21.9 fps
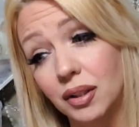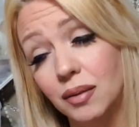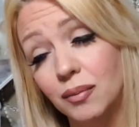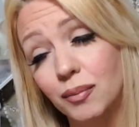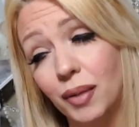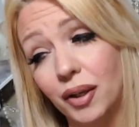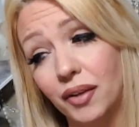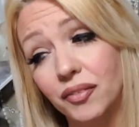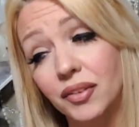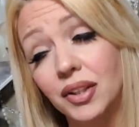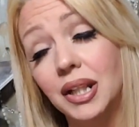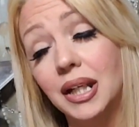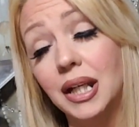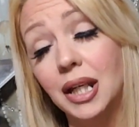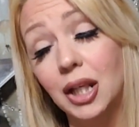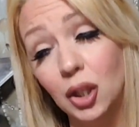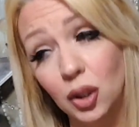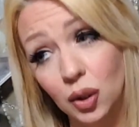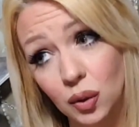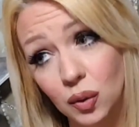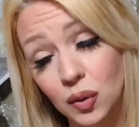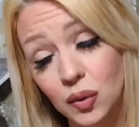Beverly
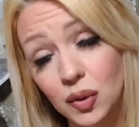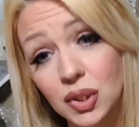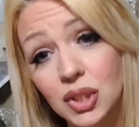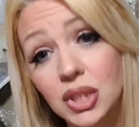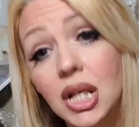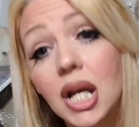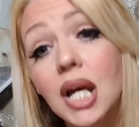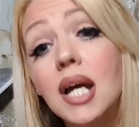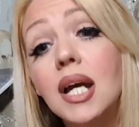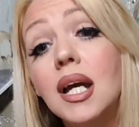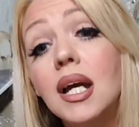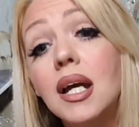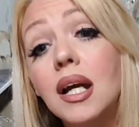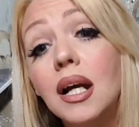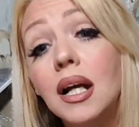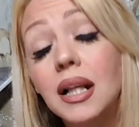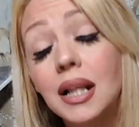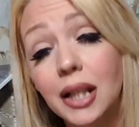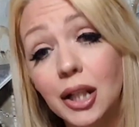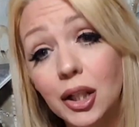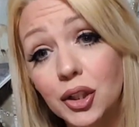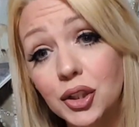Hills
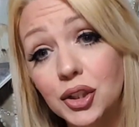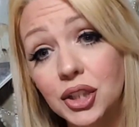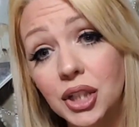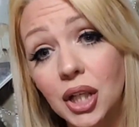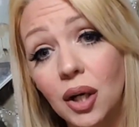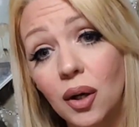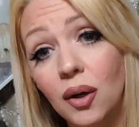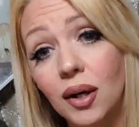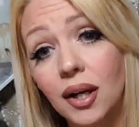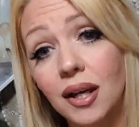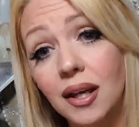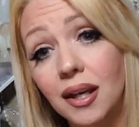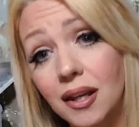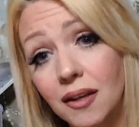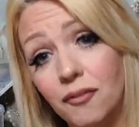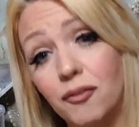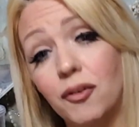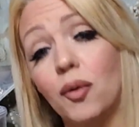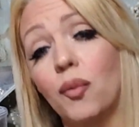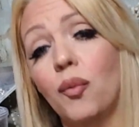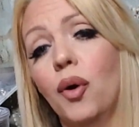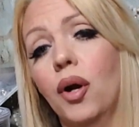Clear Gel
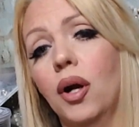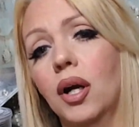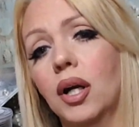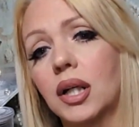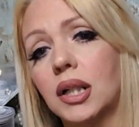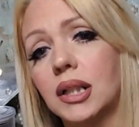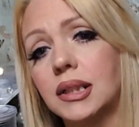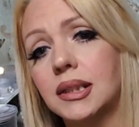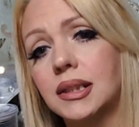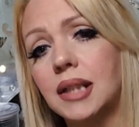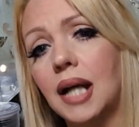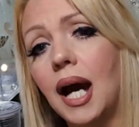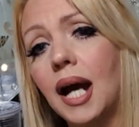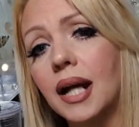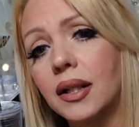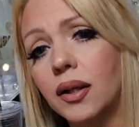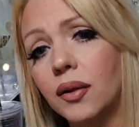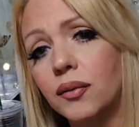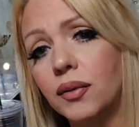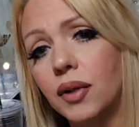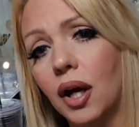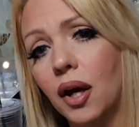if it works. I
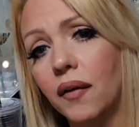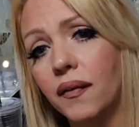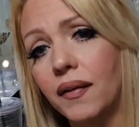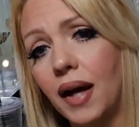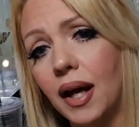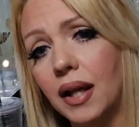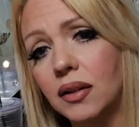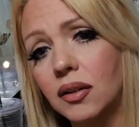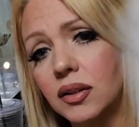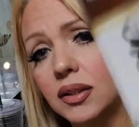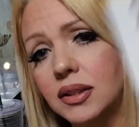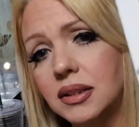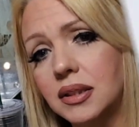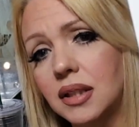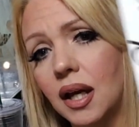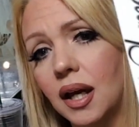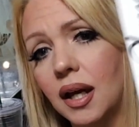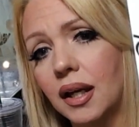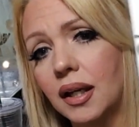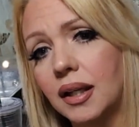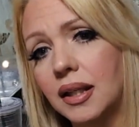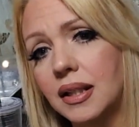don't know. That looks
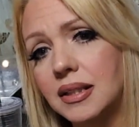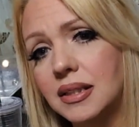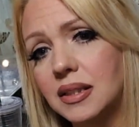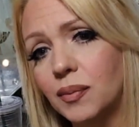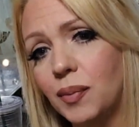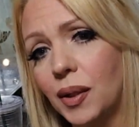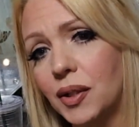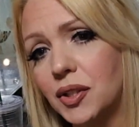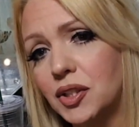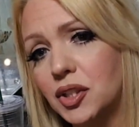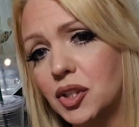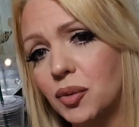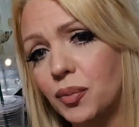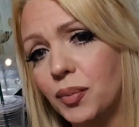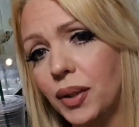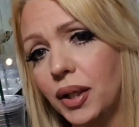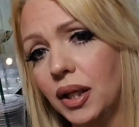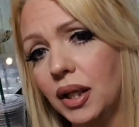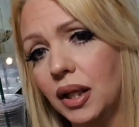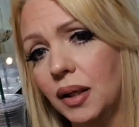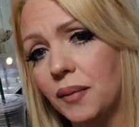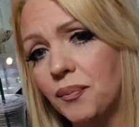like it's supposed to
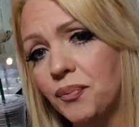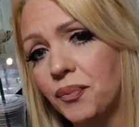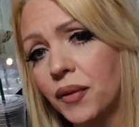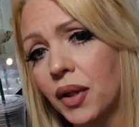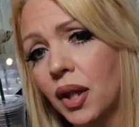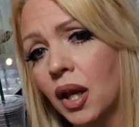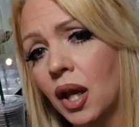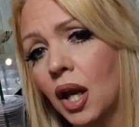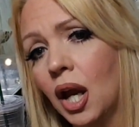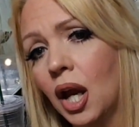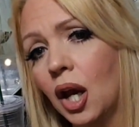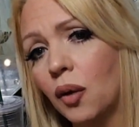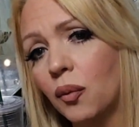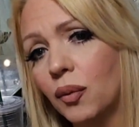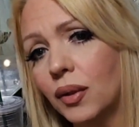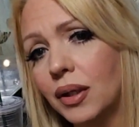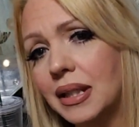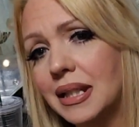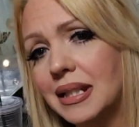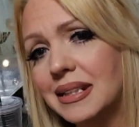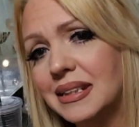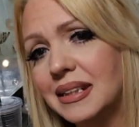be a
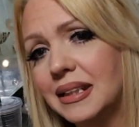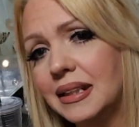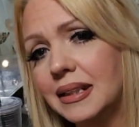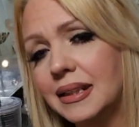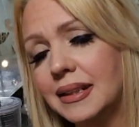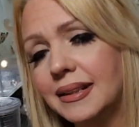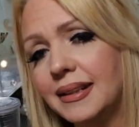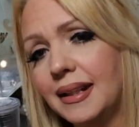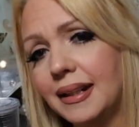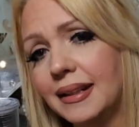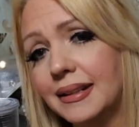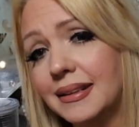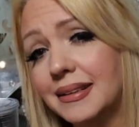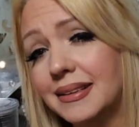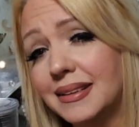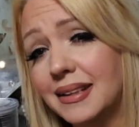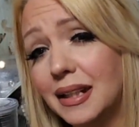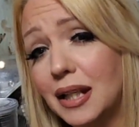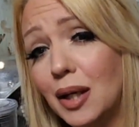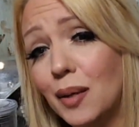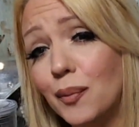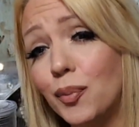really teeny tiny
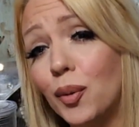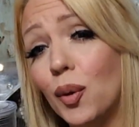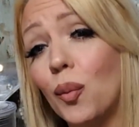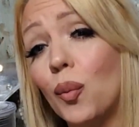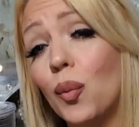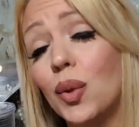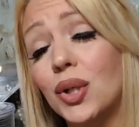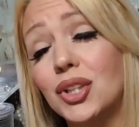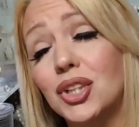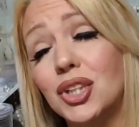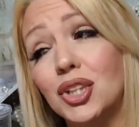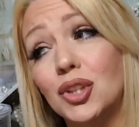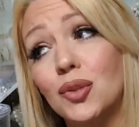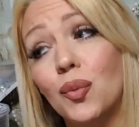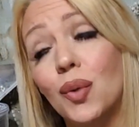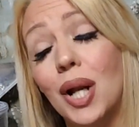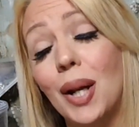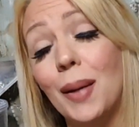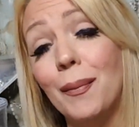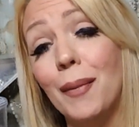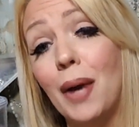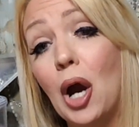tip, which is
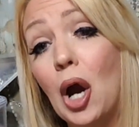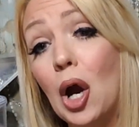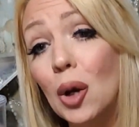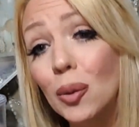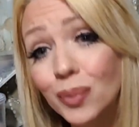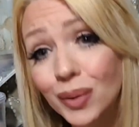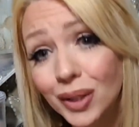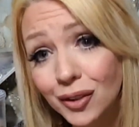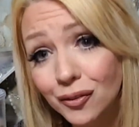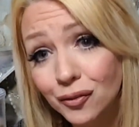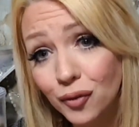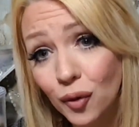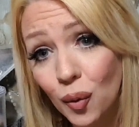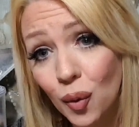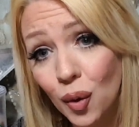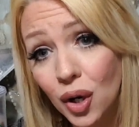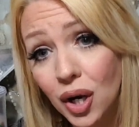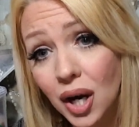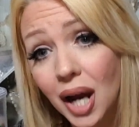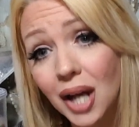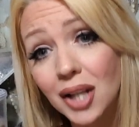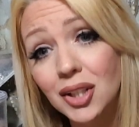what I'm hoping
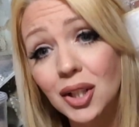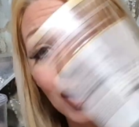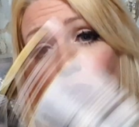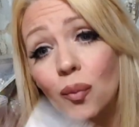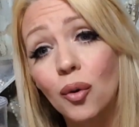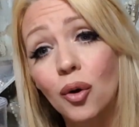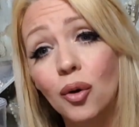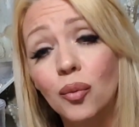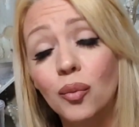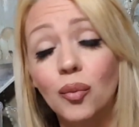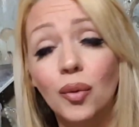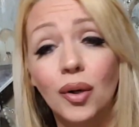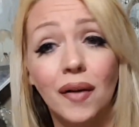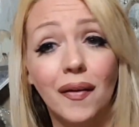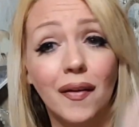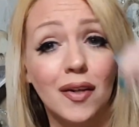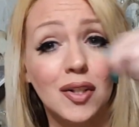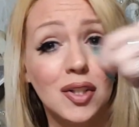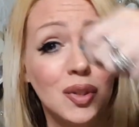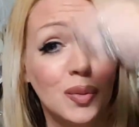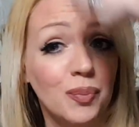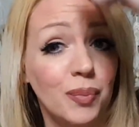for. I don't want one of
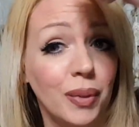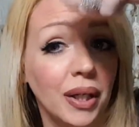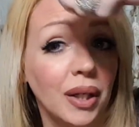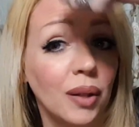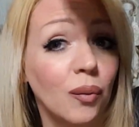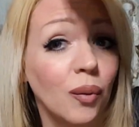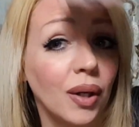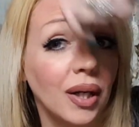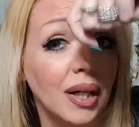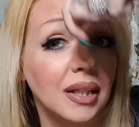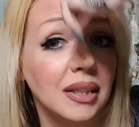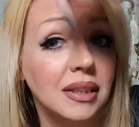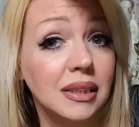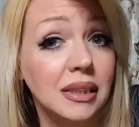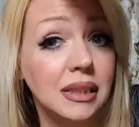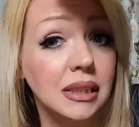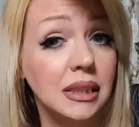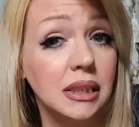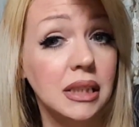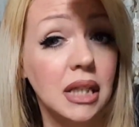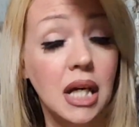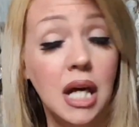those big
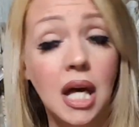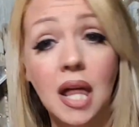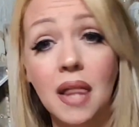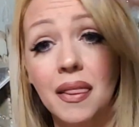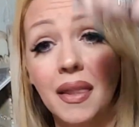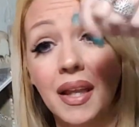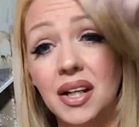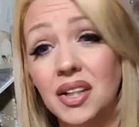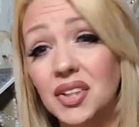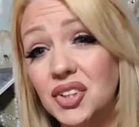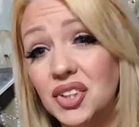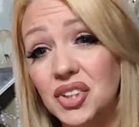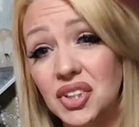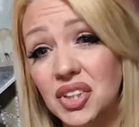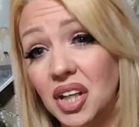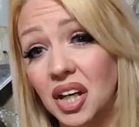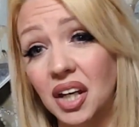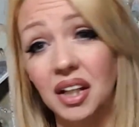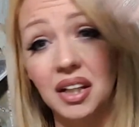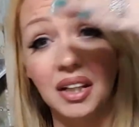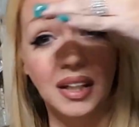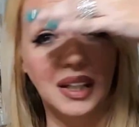ones that just
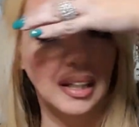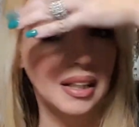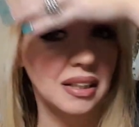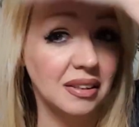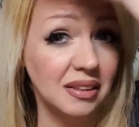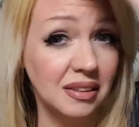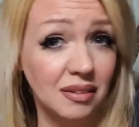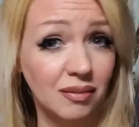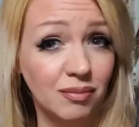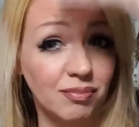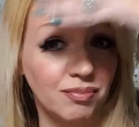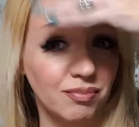like gets